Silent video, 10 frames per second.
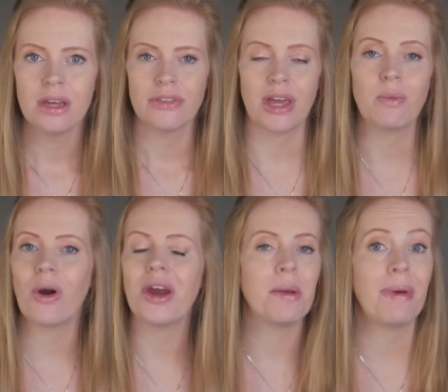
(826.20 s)
They
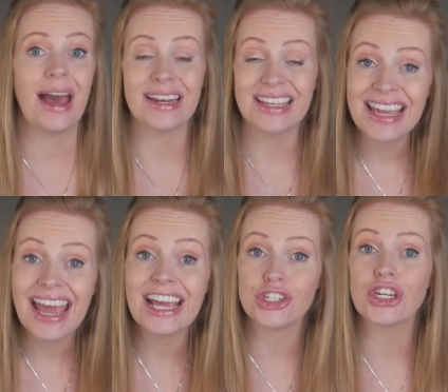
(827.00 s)
worry about
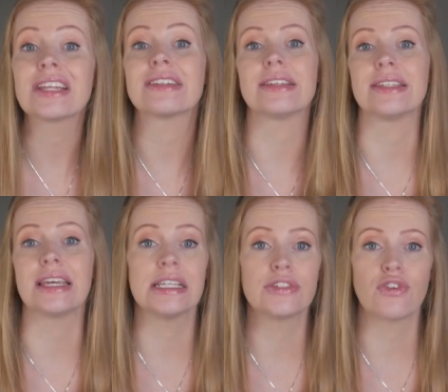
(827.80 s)
catching
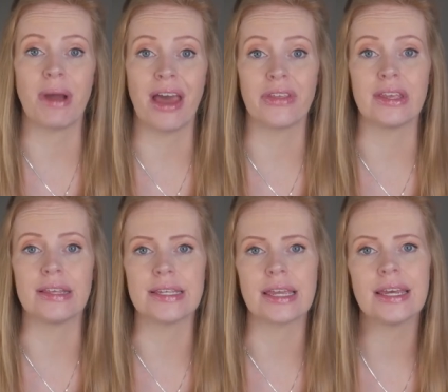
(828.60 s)
disease from
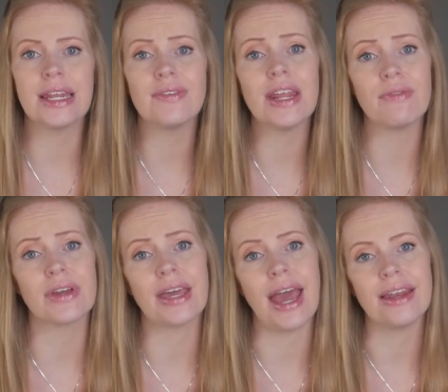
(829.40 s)
others and can even
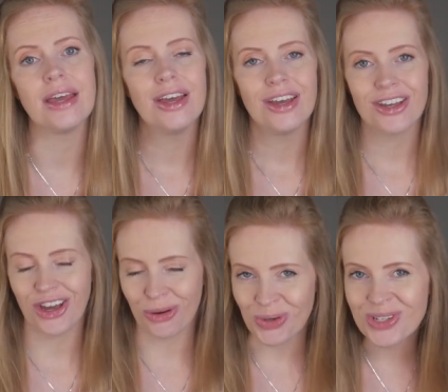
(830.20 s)
advocate
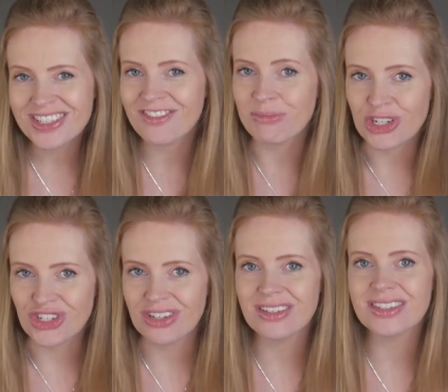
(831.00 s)
coercive
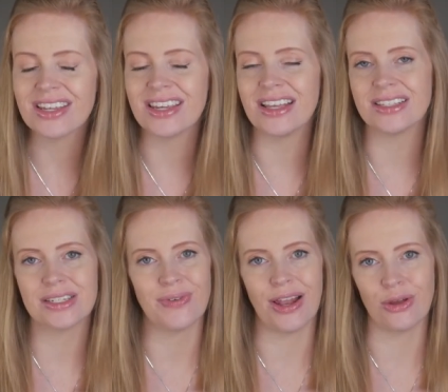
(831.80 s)
measures
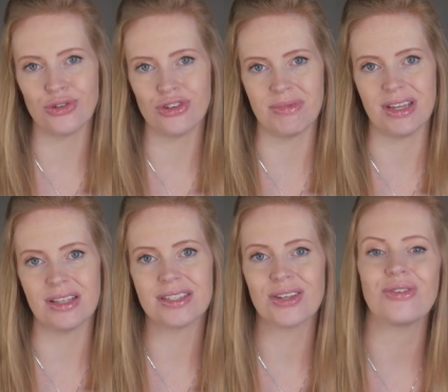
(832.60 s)
against fellow
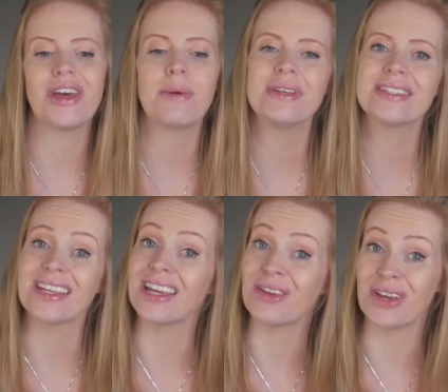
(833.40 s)
humans who they
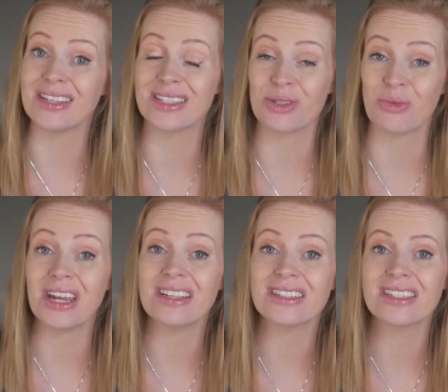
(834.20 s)
perceive as
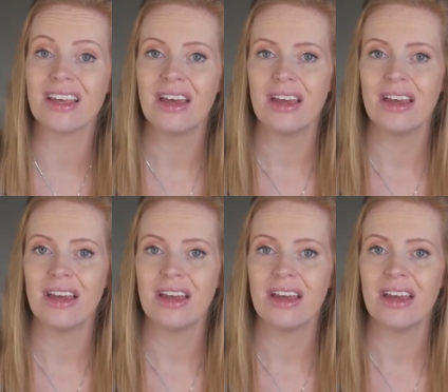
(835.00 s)
threats.